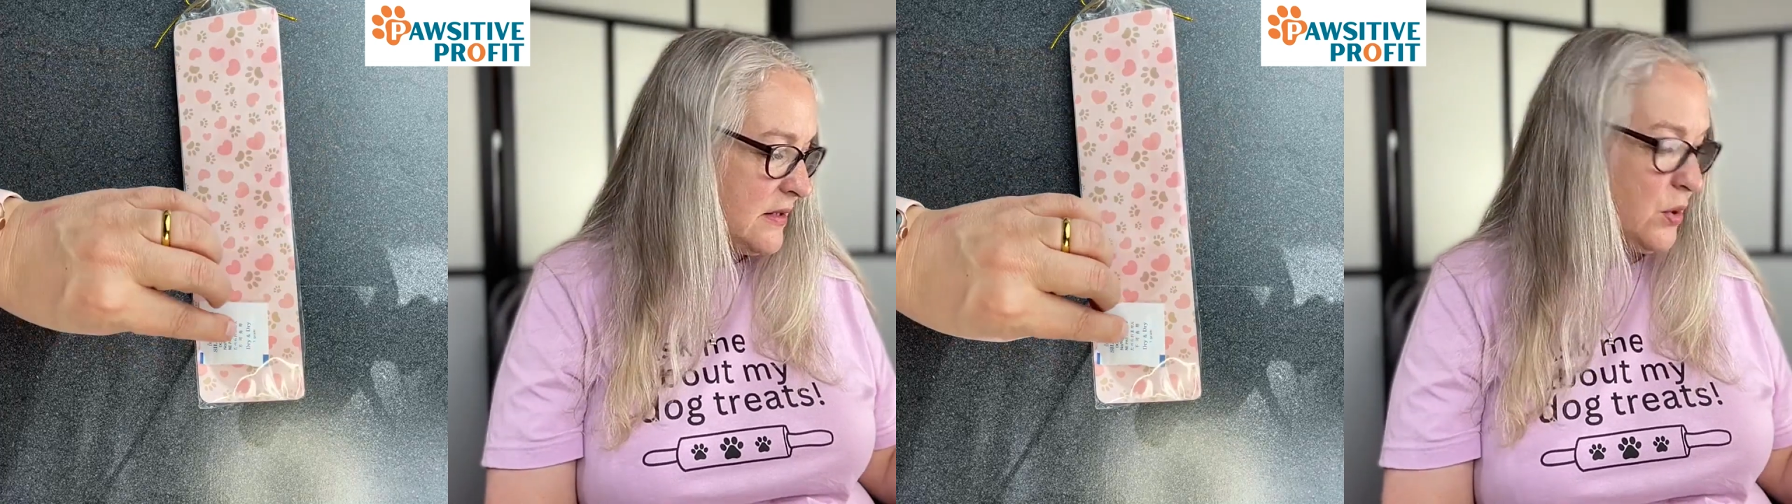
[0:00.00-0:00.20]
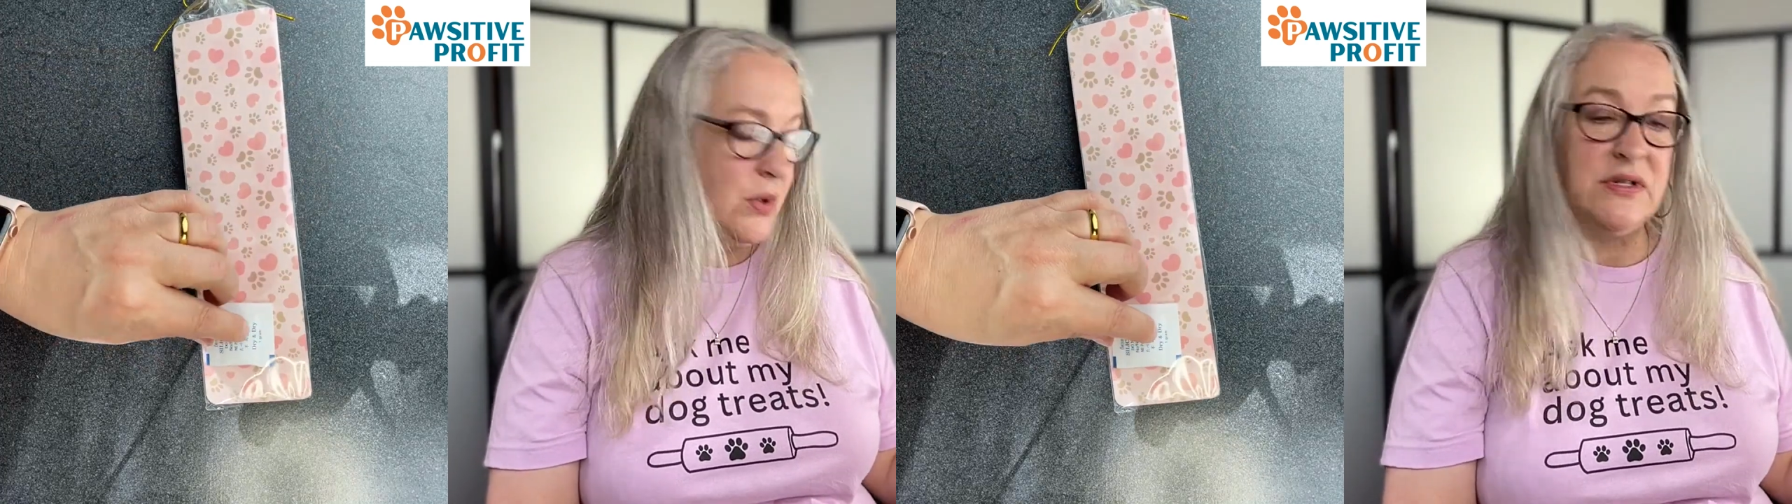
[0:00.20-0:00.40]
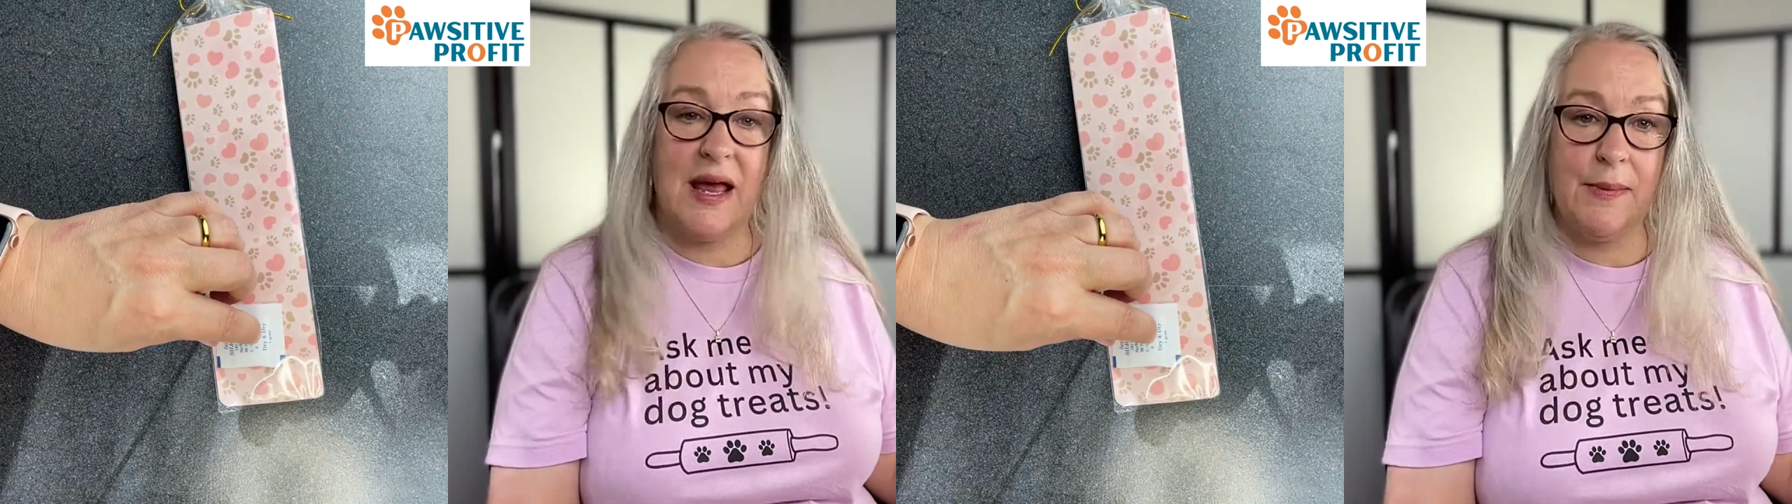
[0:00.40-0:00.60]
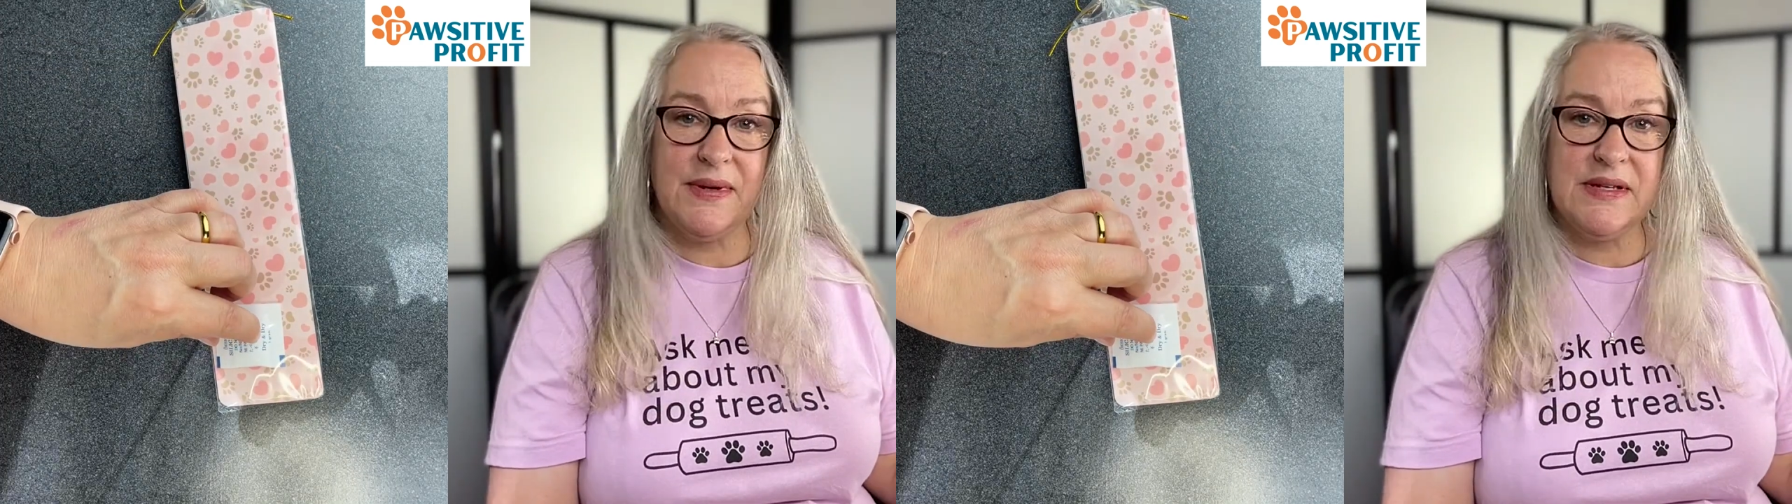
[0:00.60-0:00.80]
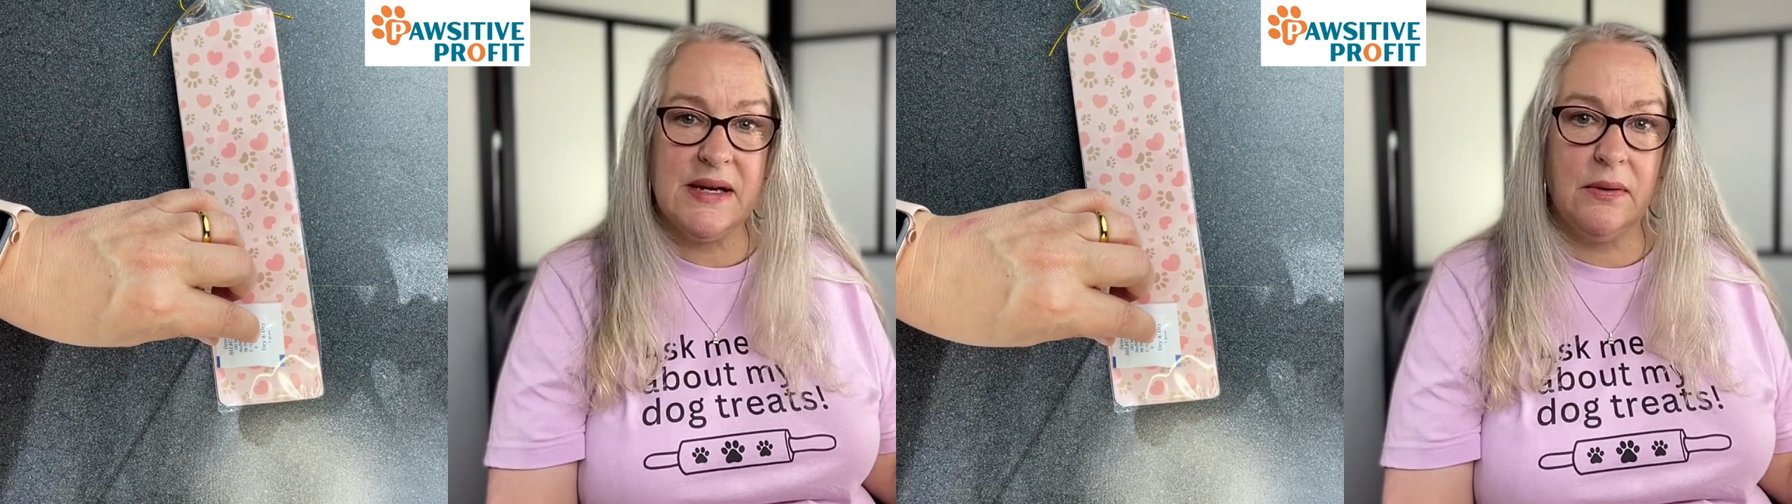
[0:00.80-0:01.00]
So you can tape
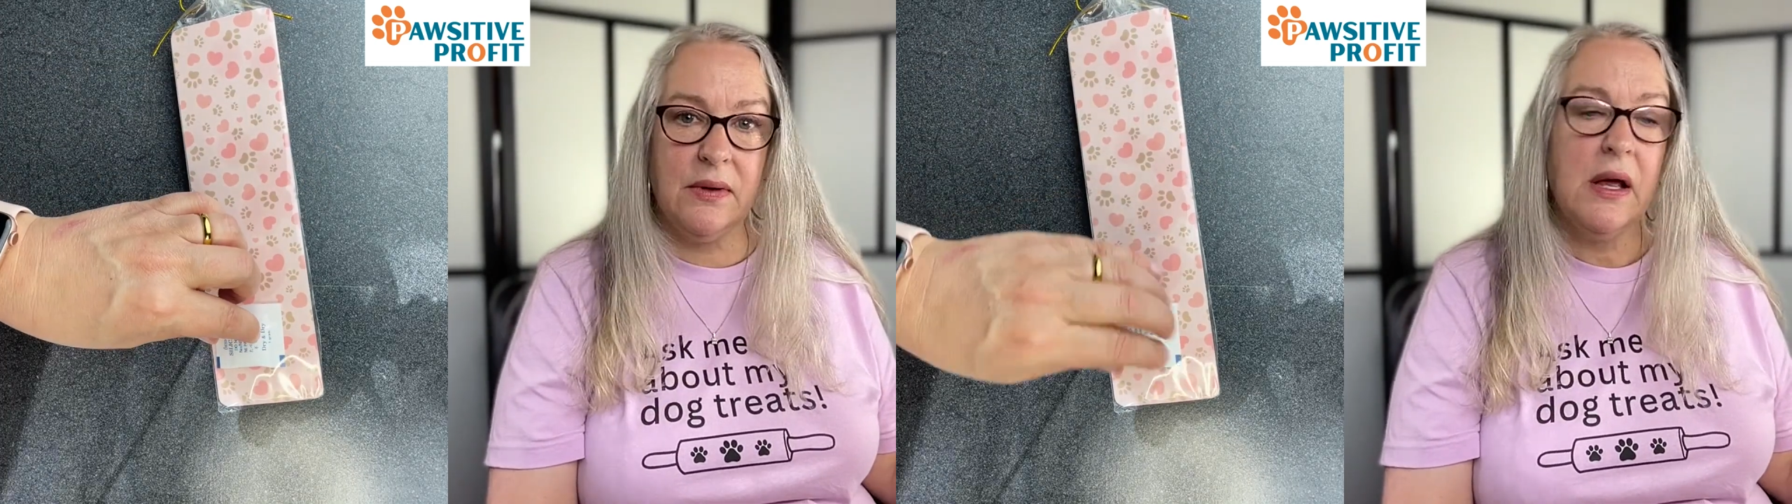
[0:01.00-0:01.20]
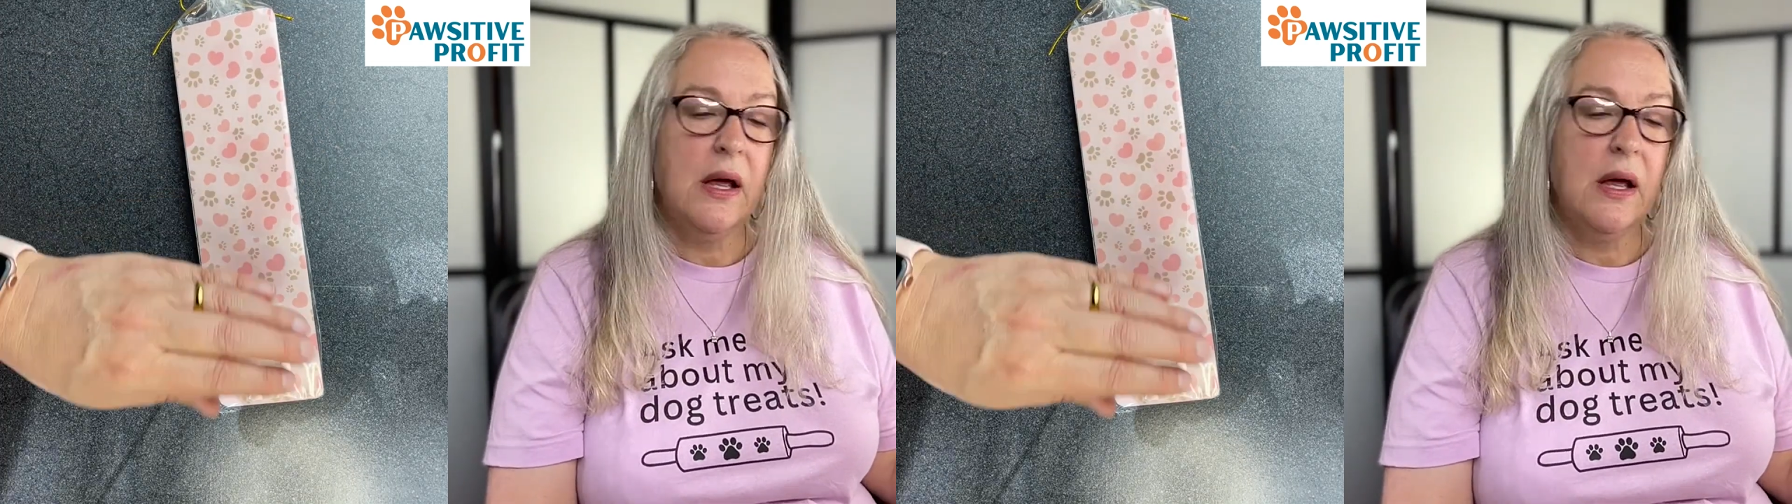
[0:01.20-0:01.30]
it down.